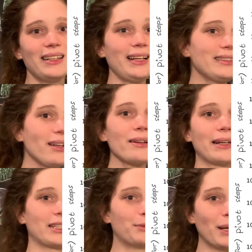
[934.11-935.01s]
it's not an
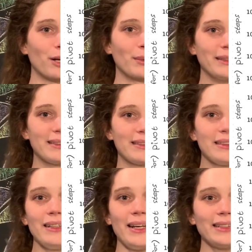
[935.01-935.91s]
experiment.
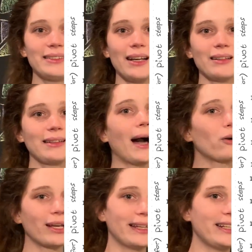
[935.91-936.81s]
It's a
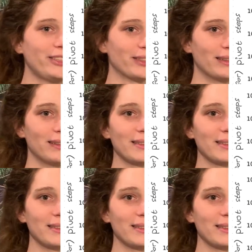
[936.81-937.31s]
calculation.